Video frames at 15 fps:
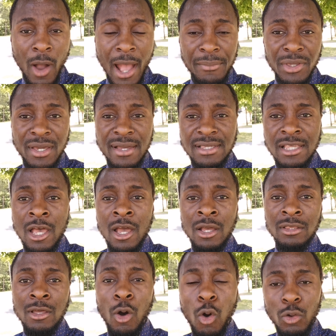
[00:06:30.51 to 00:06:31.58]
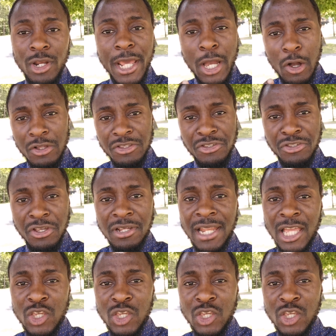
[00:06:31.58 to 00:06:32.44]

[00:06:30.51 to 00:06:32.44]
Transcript: Why? Because the only concern